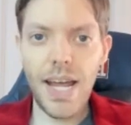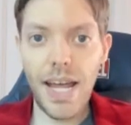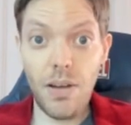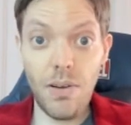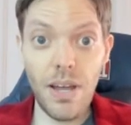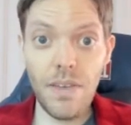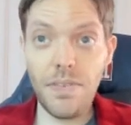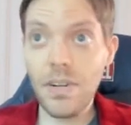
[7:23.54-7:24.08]

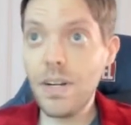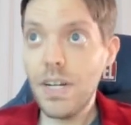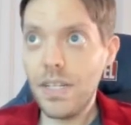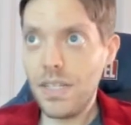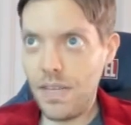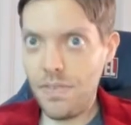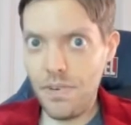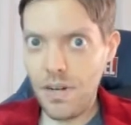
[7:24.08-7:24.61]
However,
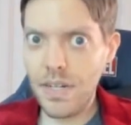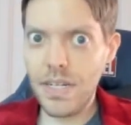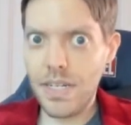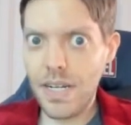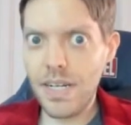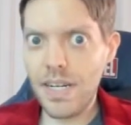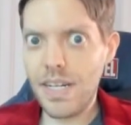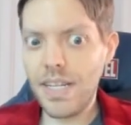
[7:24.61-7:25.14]
they've already
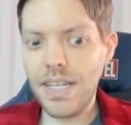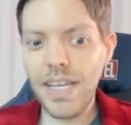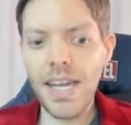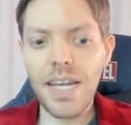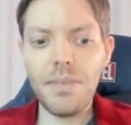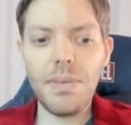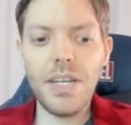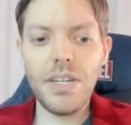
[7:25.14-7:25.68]
done it in the
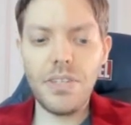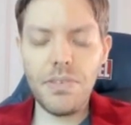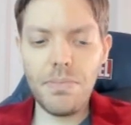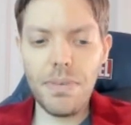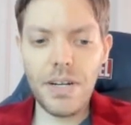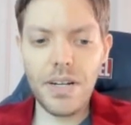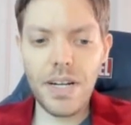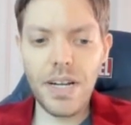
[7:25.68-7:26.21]
anime to a
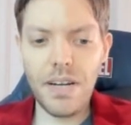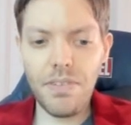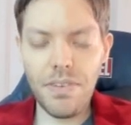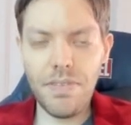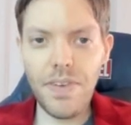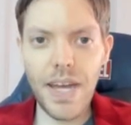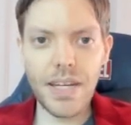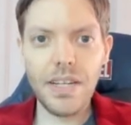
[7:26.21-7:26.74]
better kind of
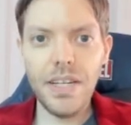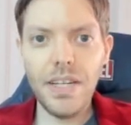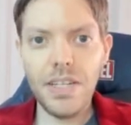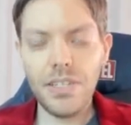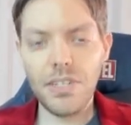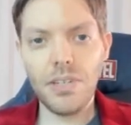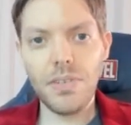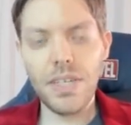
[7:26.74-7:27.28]
effect.
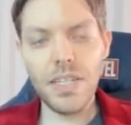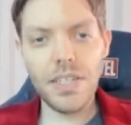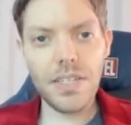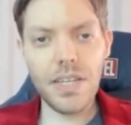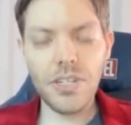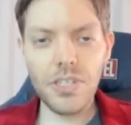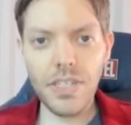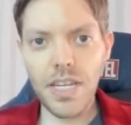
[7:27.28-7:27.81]
So he
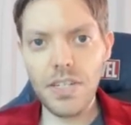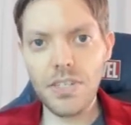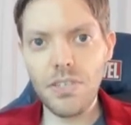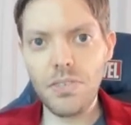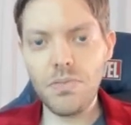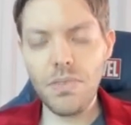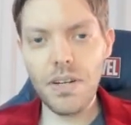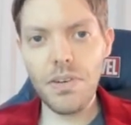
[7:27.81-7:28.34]
essentially has
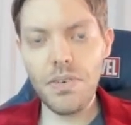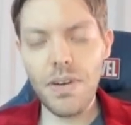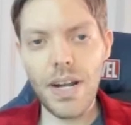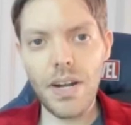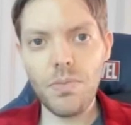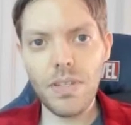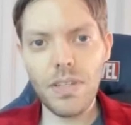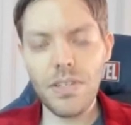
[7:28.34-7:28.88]
to run
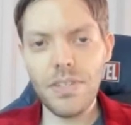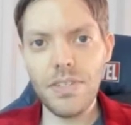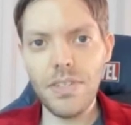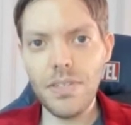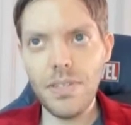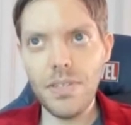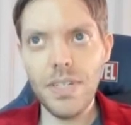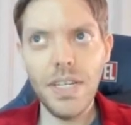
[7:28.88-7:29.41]
around with this
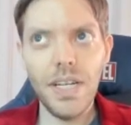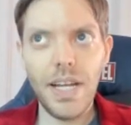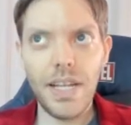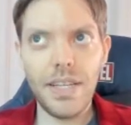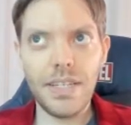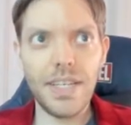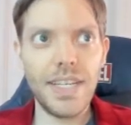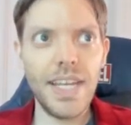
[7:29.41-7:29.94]
dude,
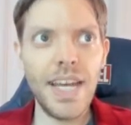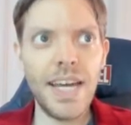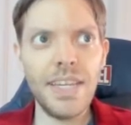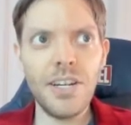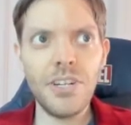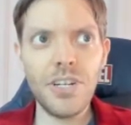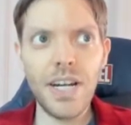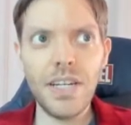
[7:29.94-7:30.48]
and it's like, yeah,
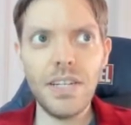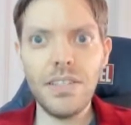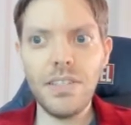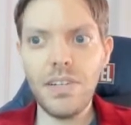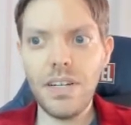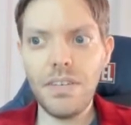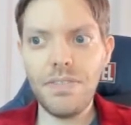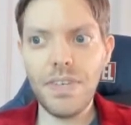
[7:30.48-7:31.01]
they're trying
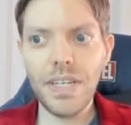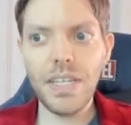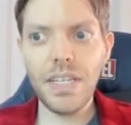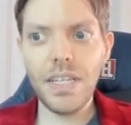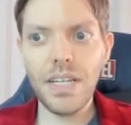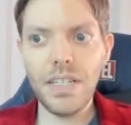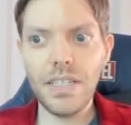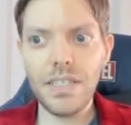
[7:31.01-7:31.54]
to uh,
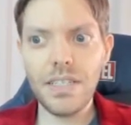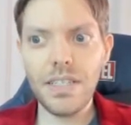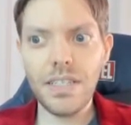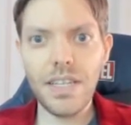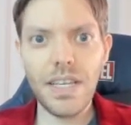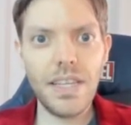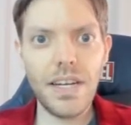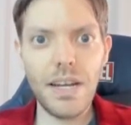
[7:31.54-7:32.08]
fucking kill us and
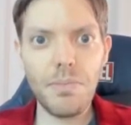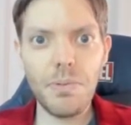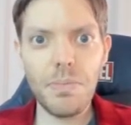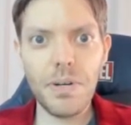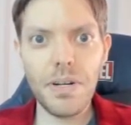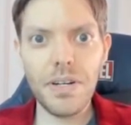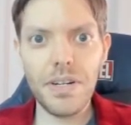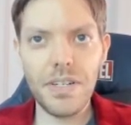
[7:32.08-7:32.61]
say that I'm a
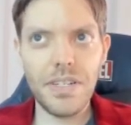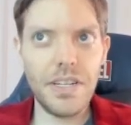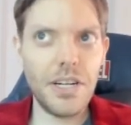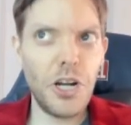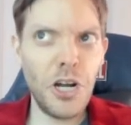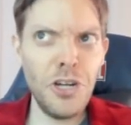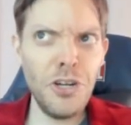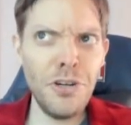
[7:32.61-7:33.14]
murderer. He's
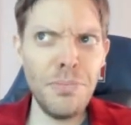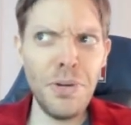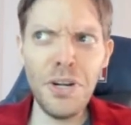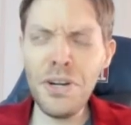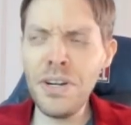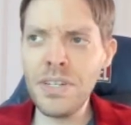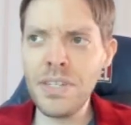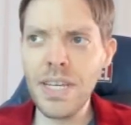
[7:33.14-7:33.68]
like, are you a
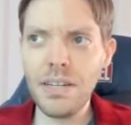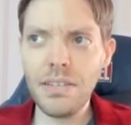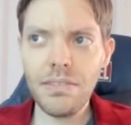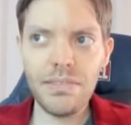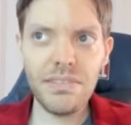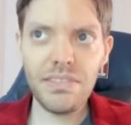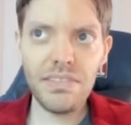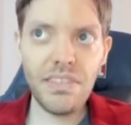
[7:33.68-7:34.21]
murderer? He's like,
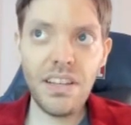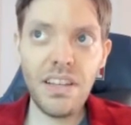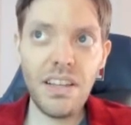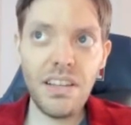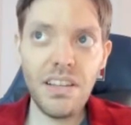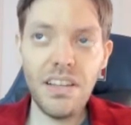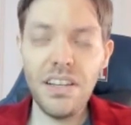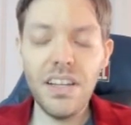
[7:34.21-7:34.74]

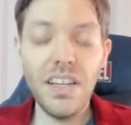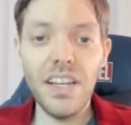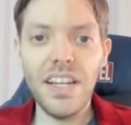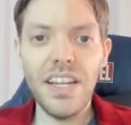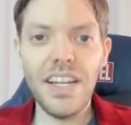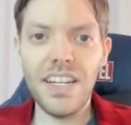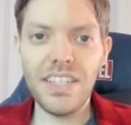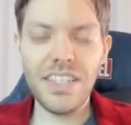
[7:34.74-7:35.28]
nah.
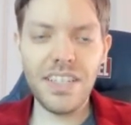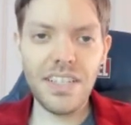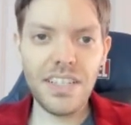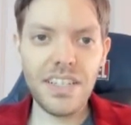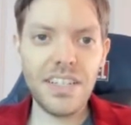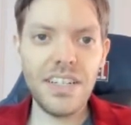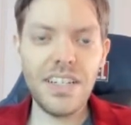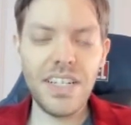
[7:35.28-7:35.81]
And it's like,
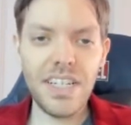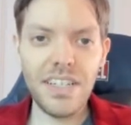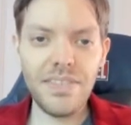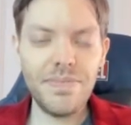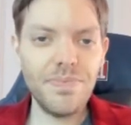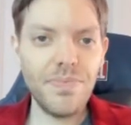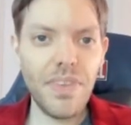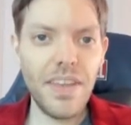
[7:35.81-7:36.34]

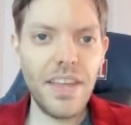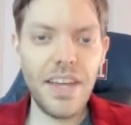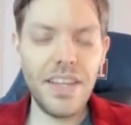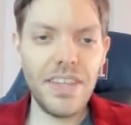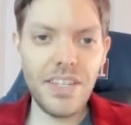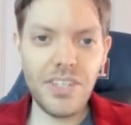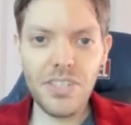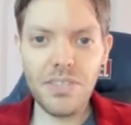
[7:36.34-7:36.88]
alright
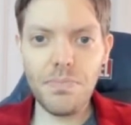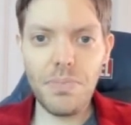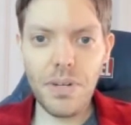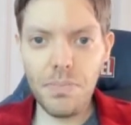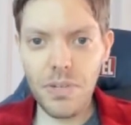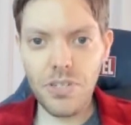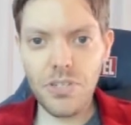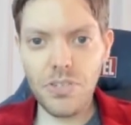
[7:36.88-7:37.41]
and they just
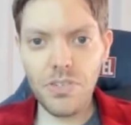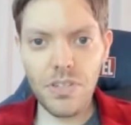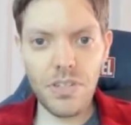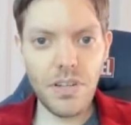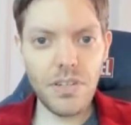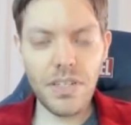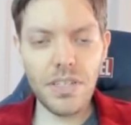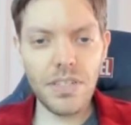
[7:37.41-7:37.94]
pretty much
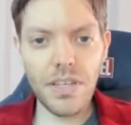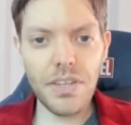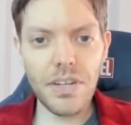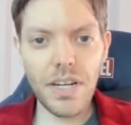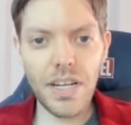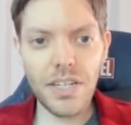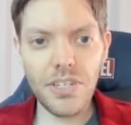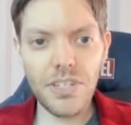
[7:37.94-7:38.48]
go to this
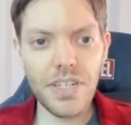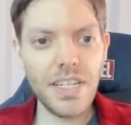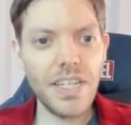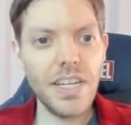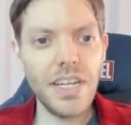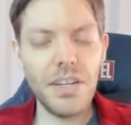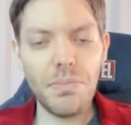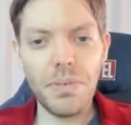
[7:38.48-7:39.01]
other
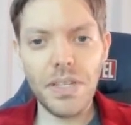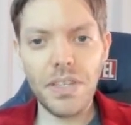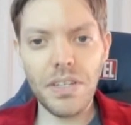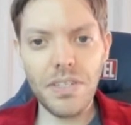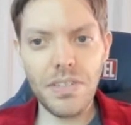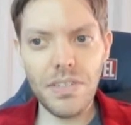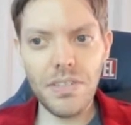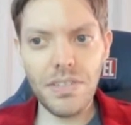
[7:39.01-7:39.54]
country. But
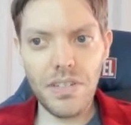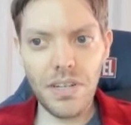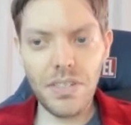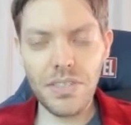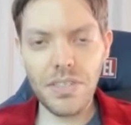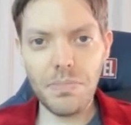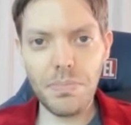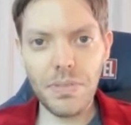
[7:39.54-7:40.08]
the dude
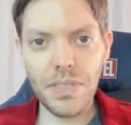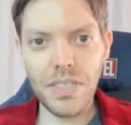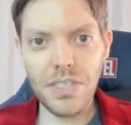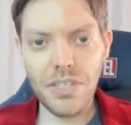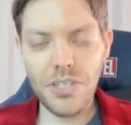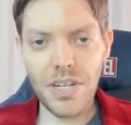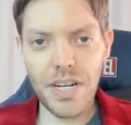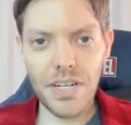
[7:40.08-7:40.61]
calls the
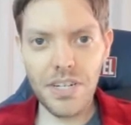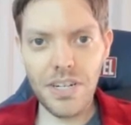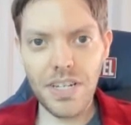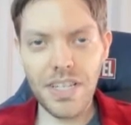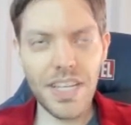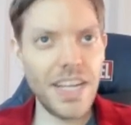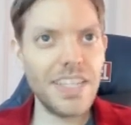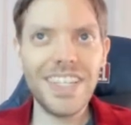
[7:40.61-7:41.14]
police to try and turn
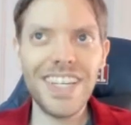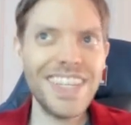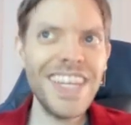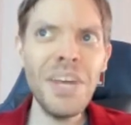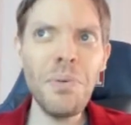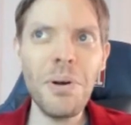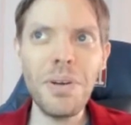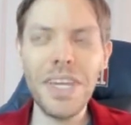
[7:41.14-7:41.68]
in the case. Like
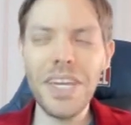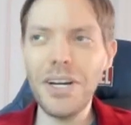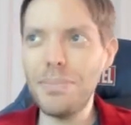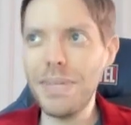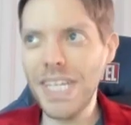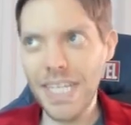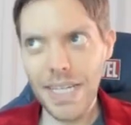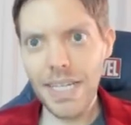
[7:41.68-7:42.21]
they won't kill
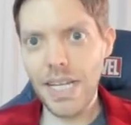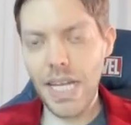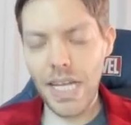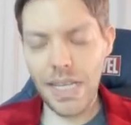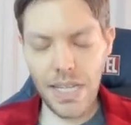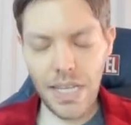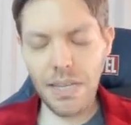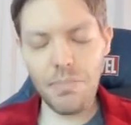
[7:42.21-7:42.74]
me,
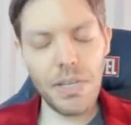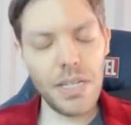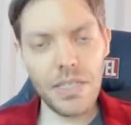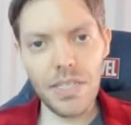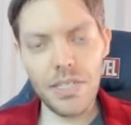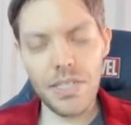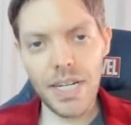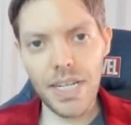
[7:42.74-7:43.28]
and they
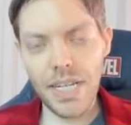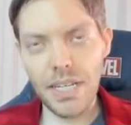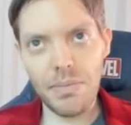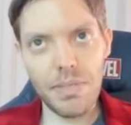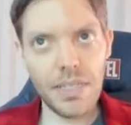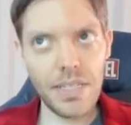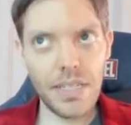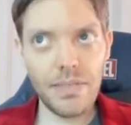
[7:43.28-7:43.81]
immediately try and
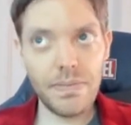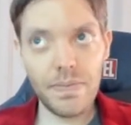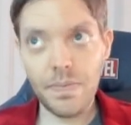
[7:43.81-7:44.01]
kill him. It's like